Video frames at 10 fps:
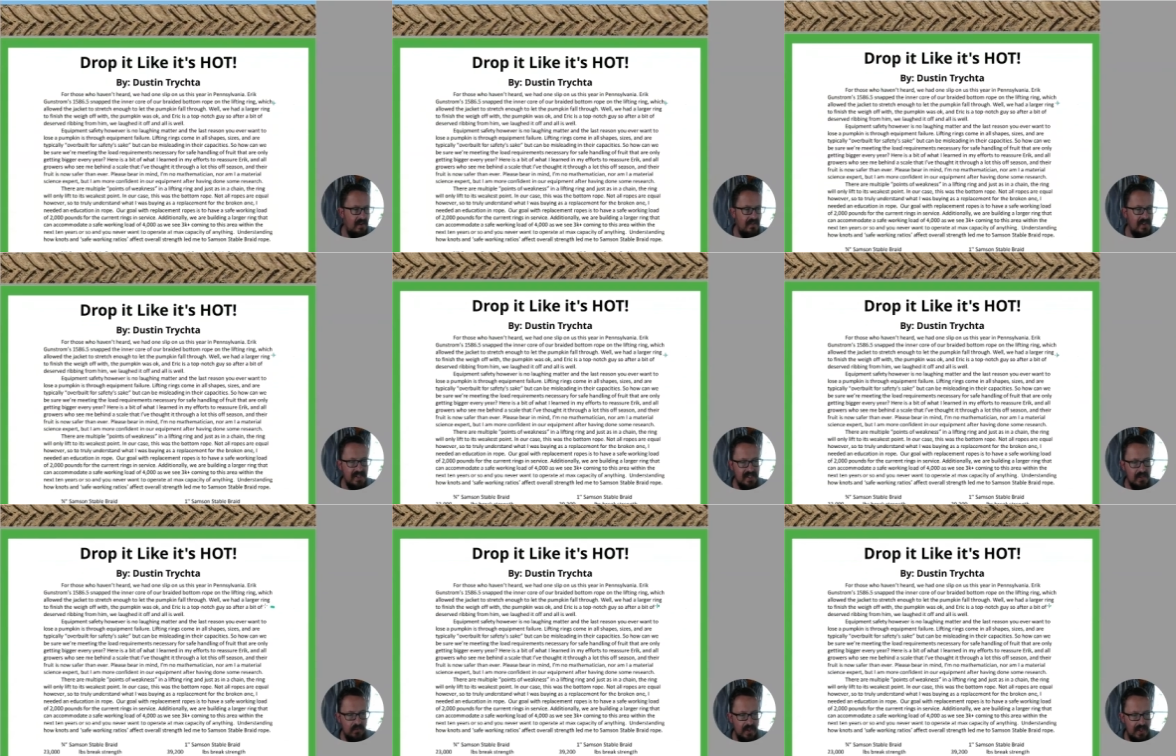This is
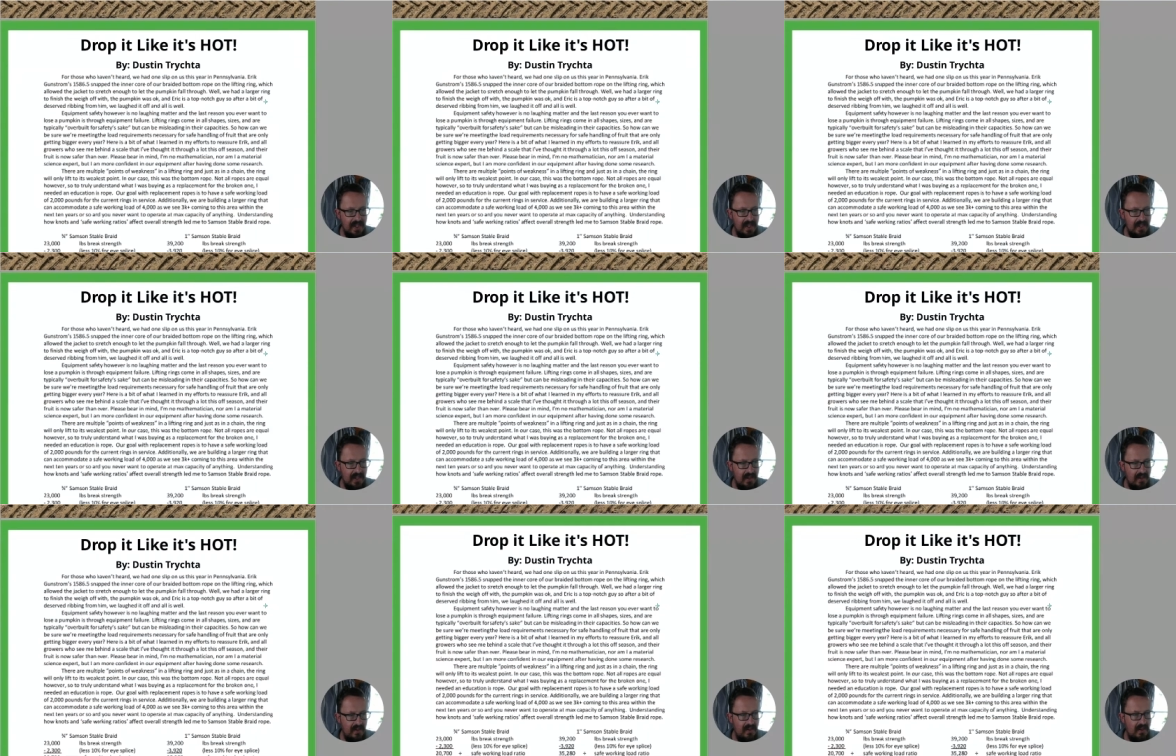really
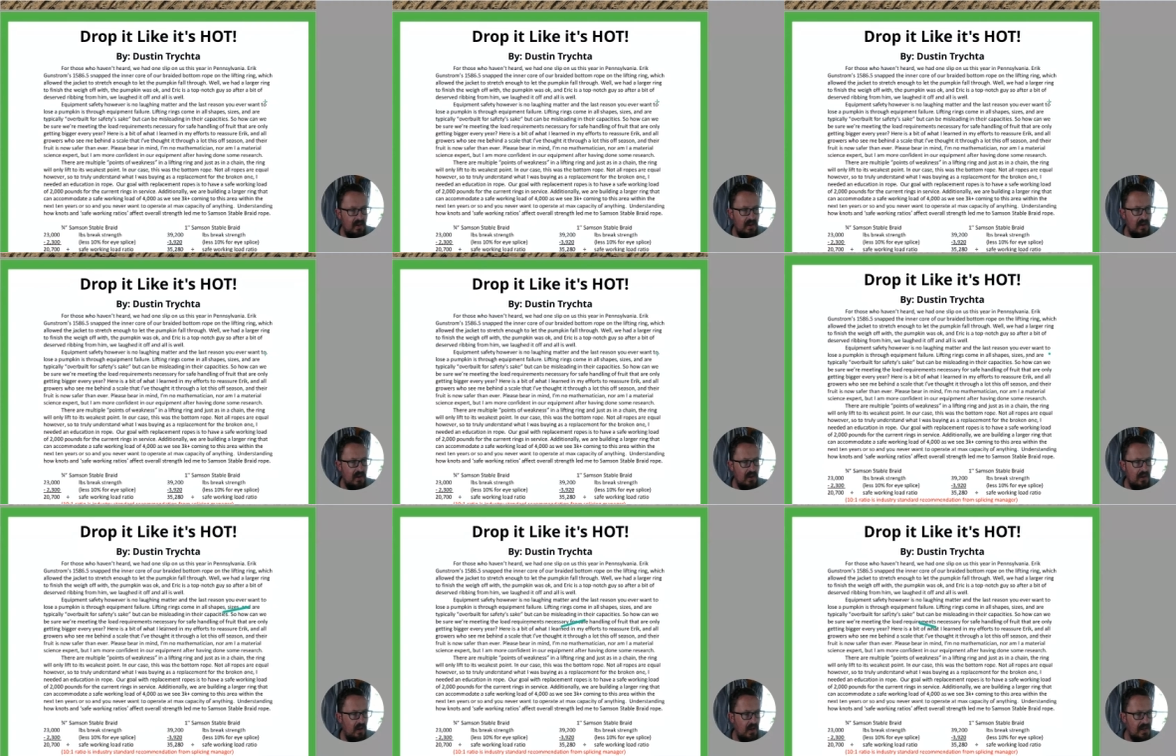
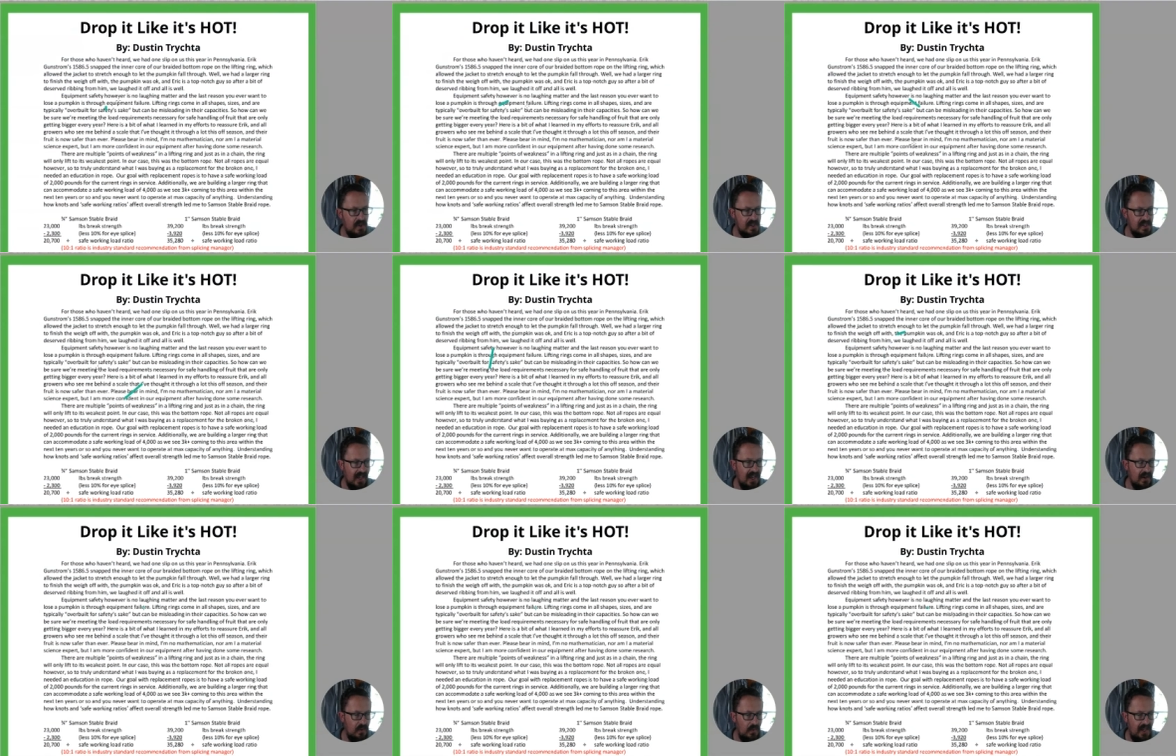interesting
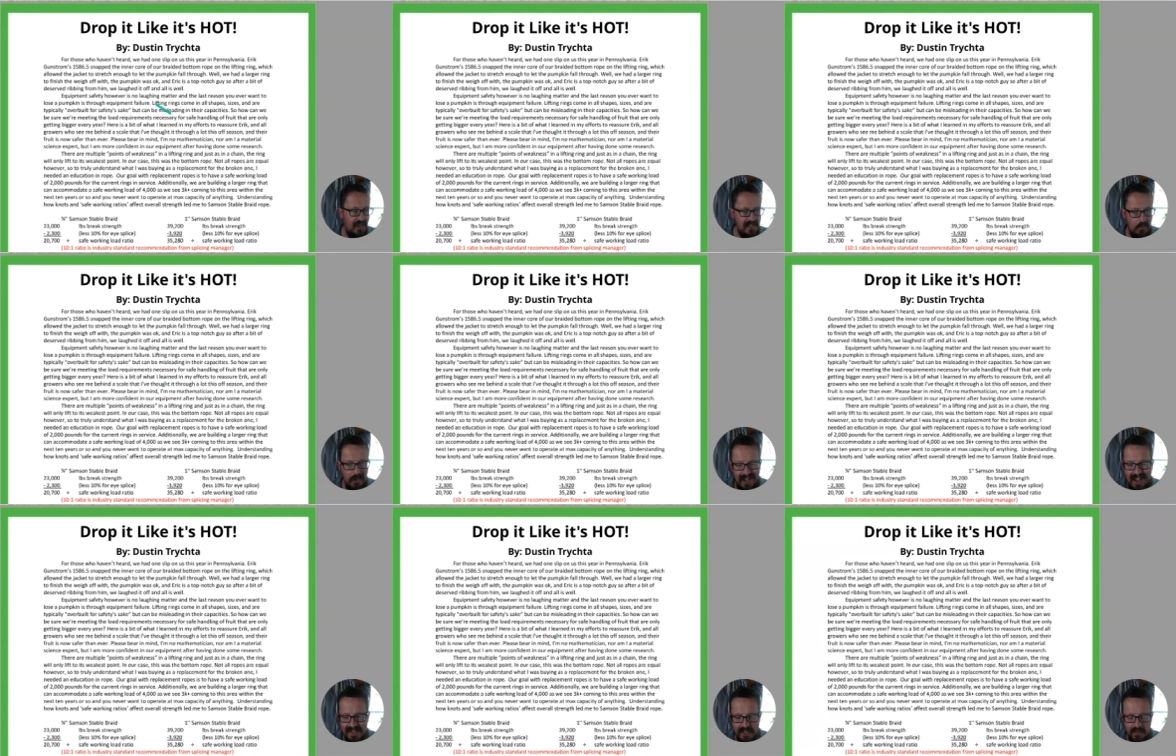article here. It's a bit
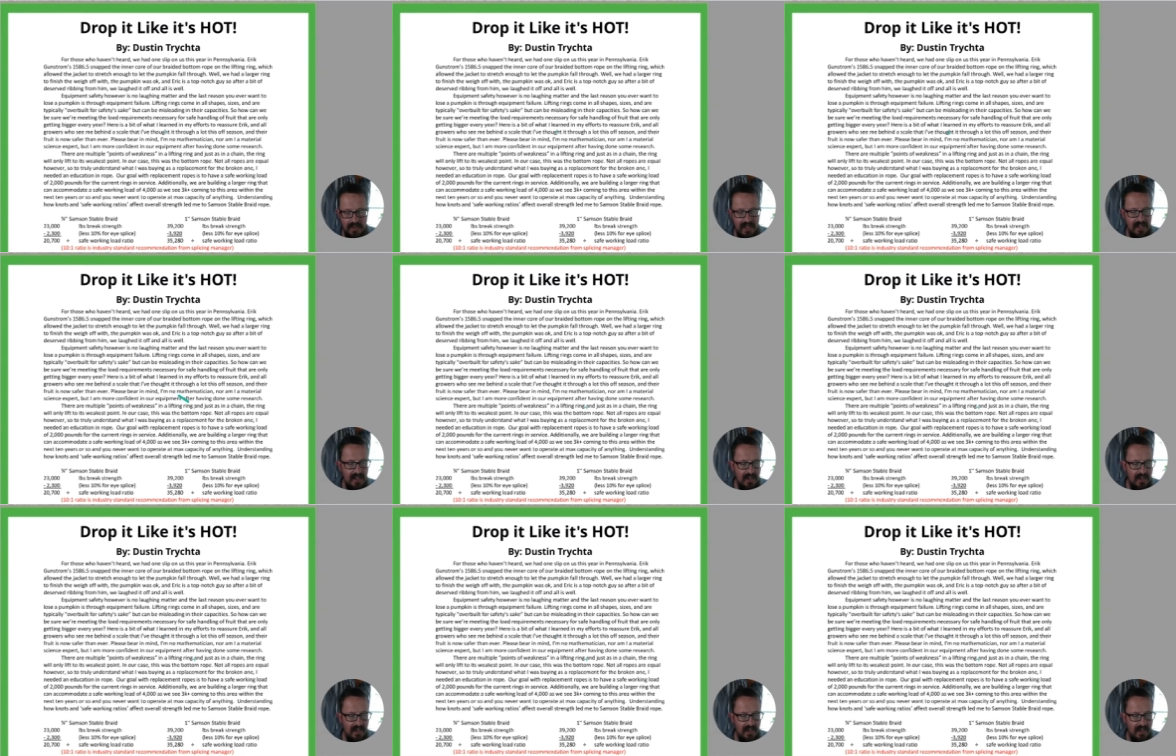hard to read.